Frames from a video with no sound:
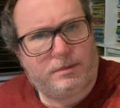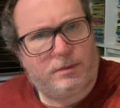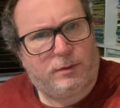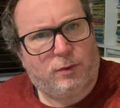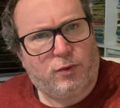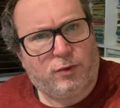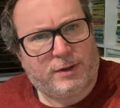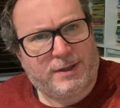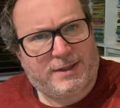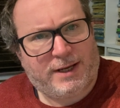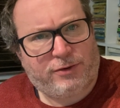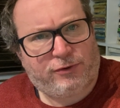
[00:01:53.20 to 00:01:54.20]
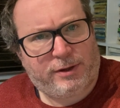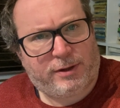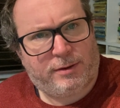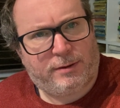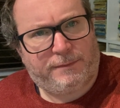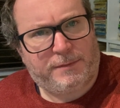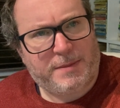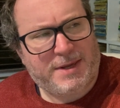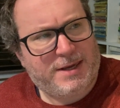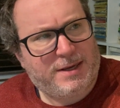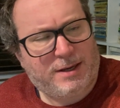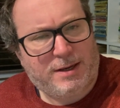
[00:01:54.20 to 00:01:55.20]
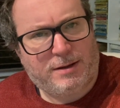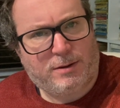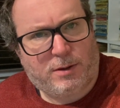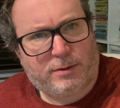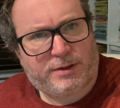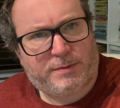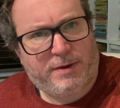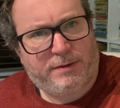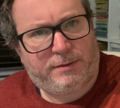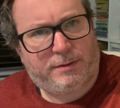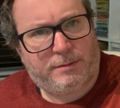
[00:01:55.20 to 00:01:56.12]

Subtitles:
Lord Tedrick from E. Doc Smith,